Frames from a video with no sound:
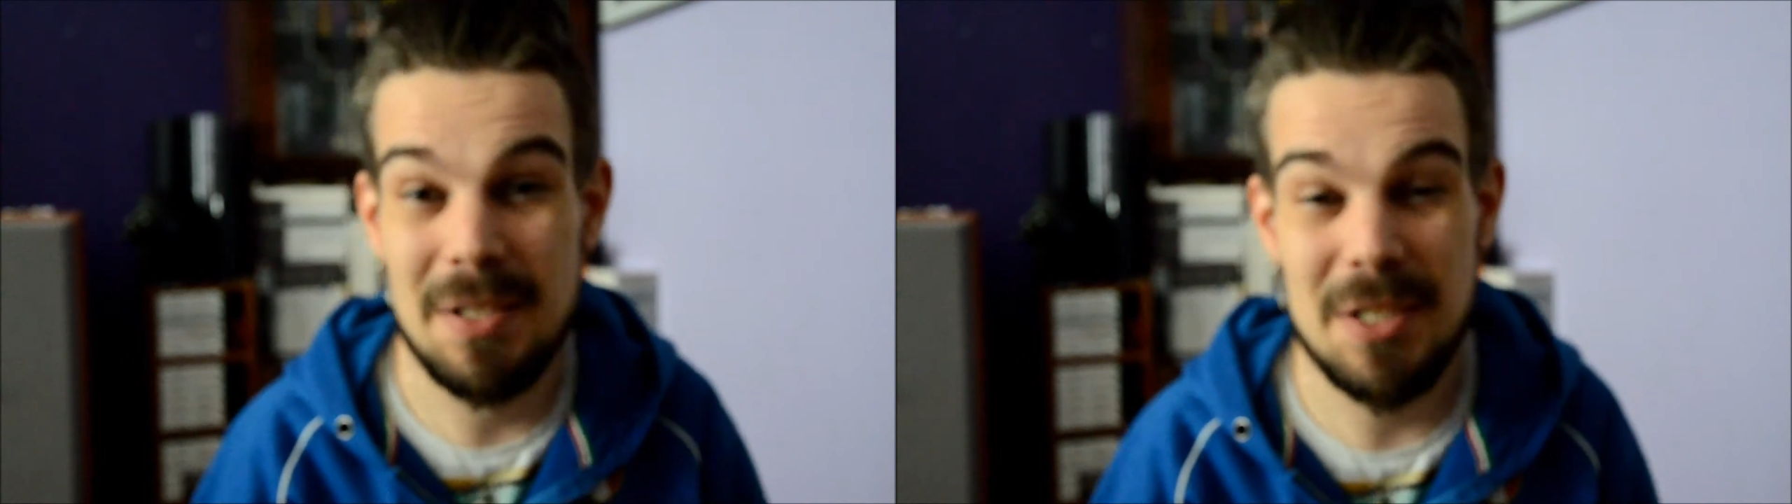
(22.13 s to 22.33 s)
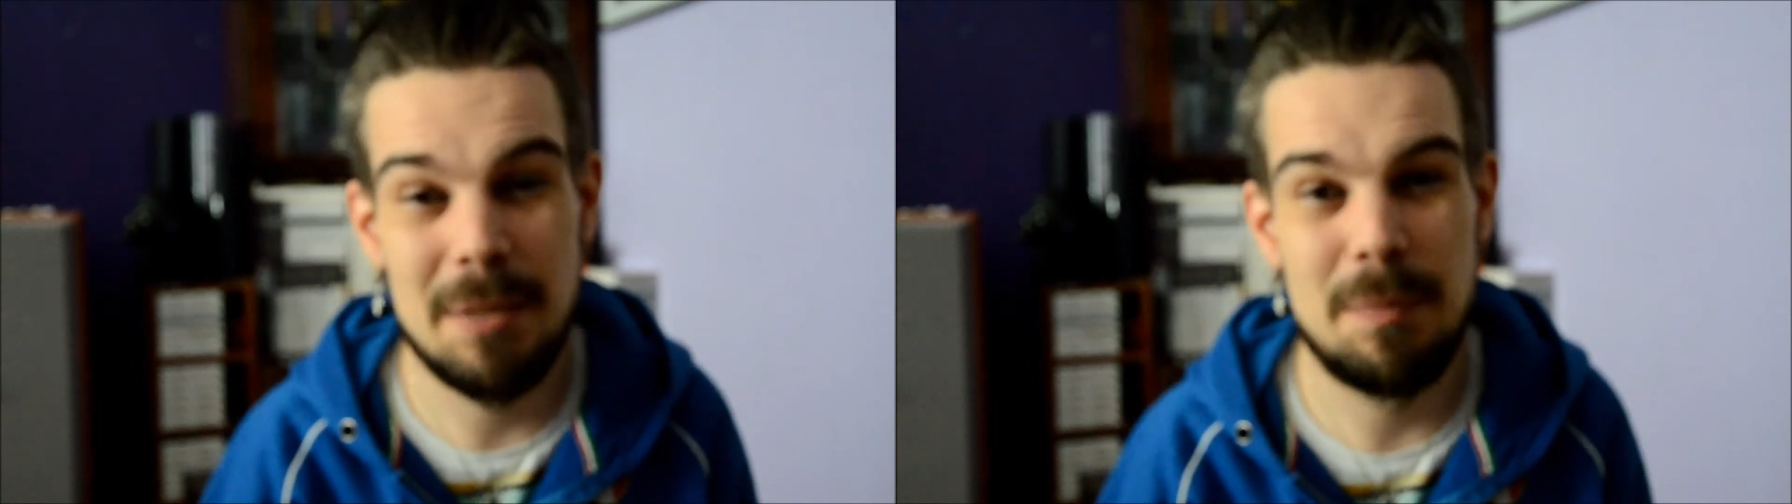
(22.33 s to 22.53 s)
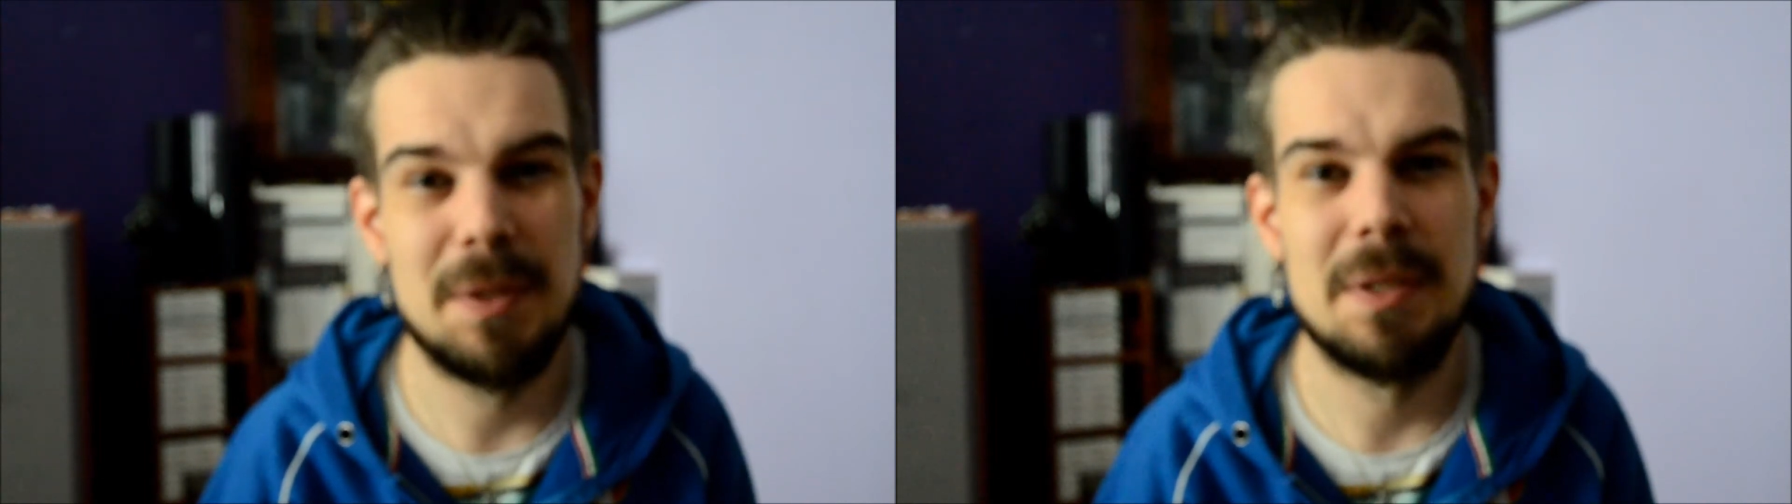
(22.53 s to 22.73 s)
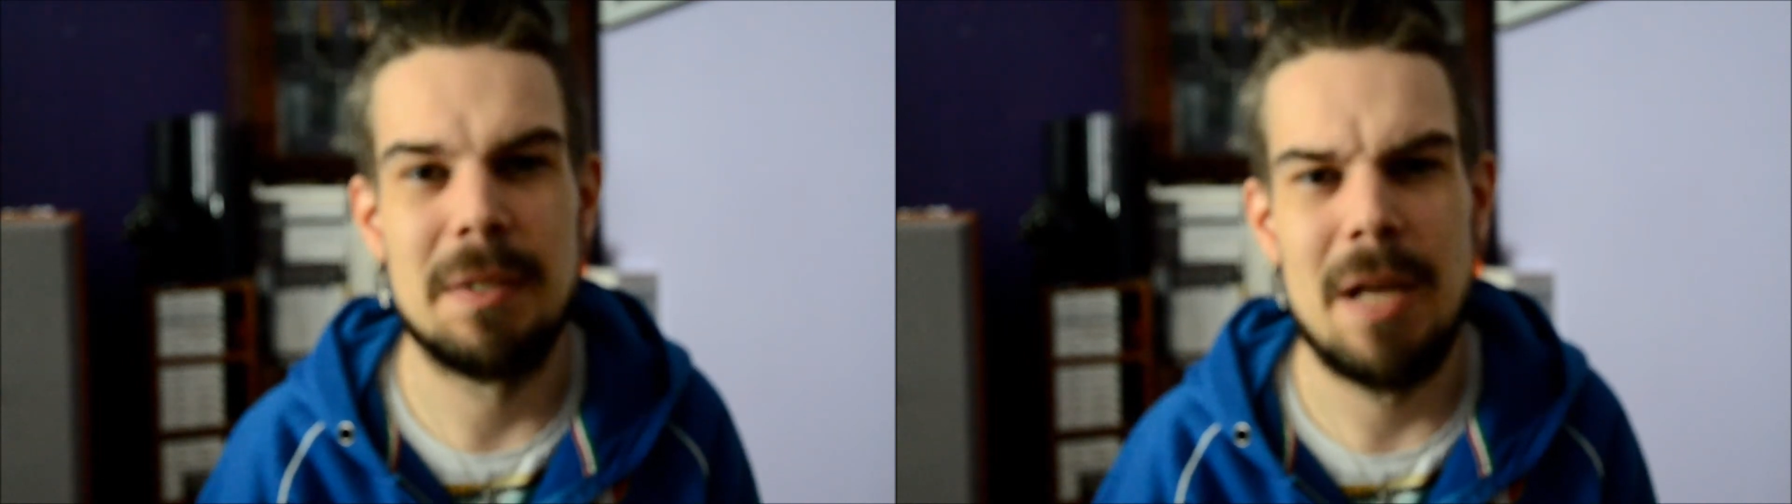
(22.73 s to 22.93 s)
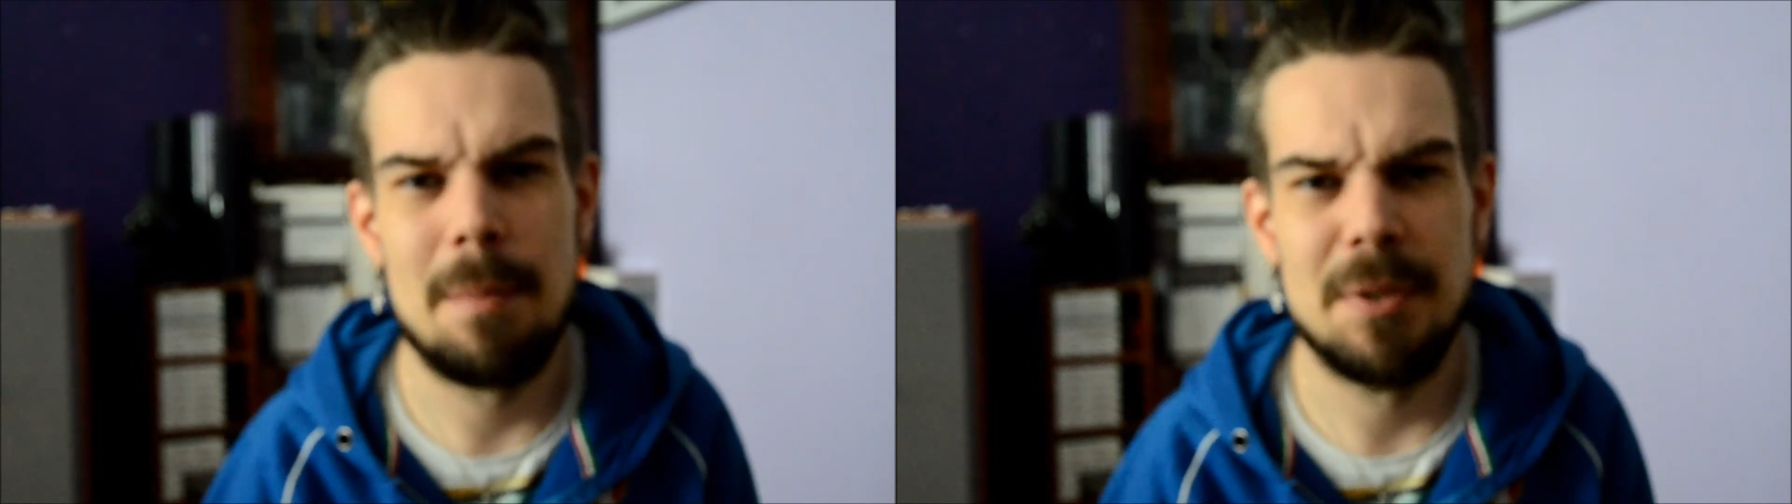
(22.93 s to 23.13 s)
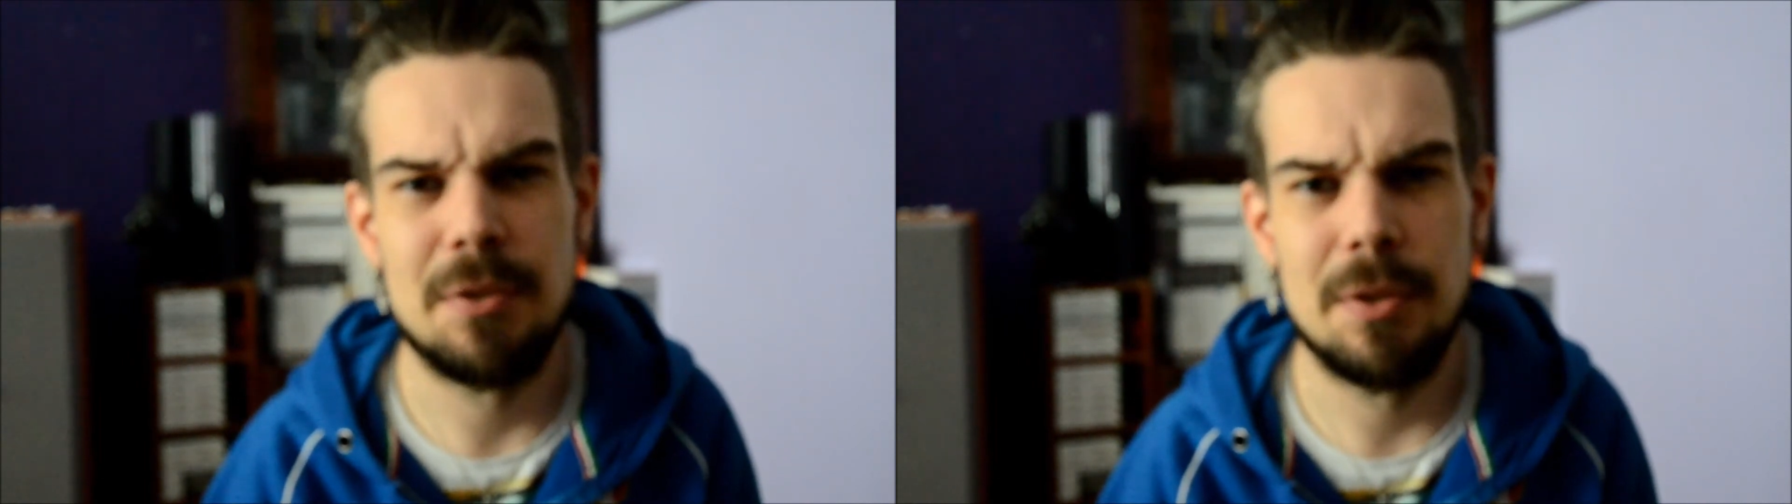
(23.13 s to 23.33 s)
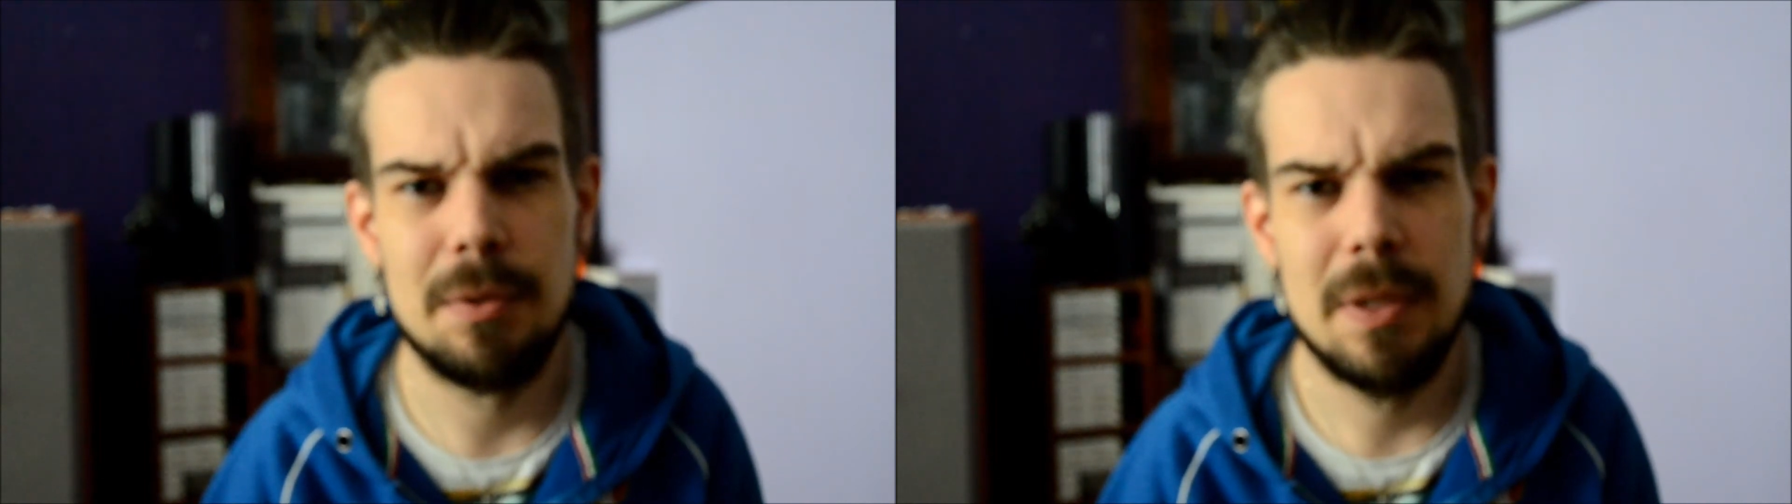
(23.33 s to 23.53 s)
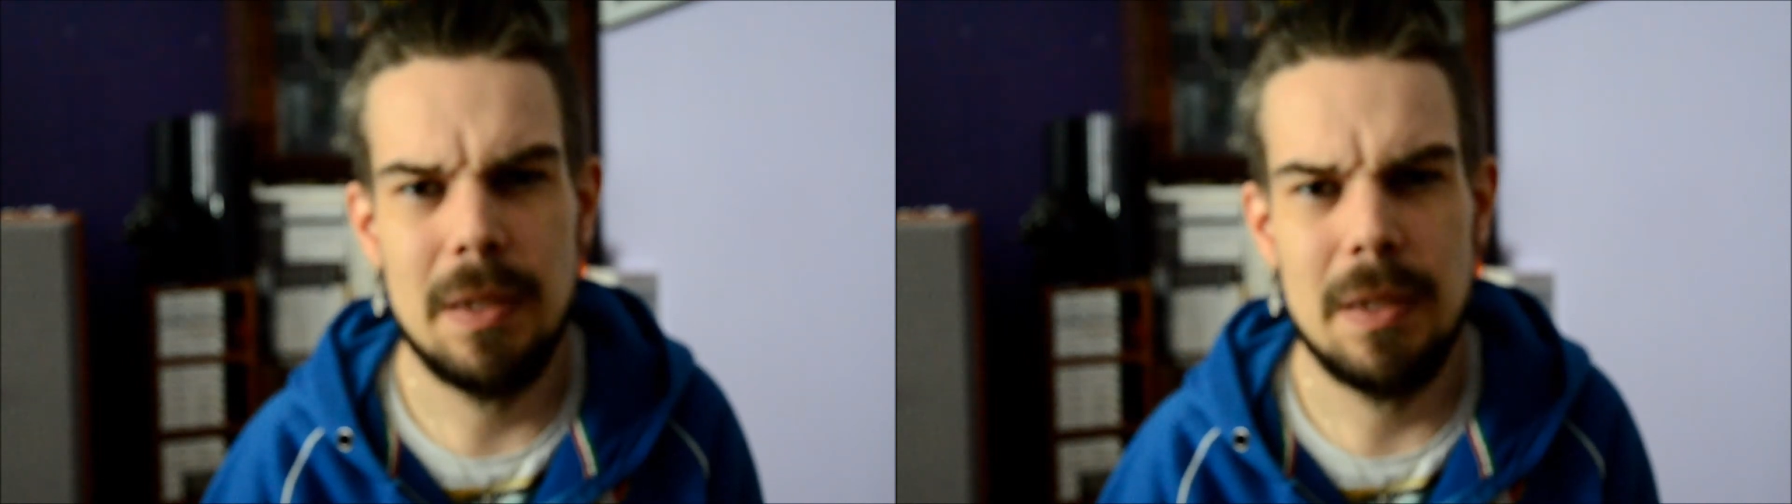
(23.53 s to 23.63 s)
deck building episode.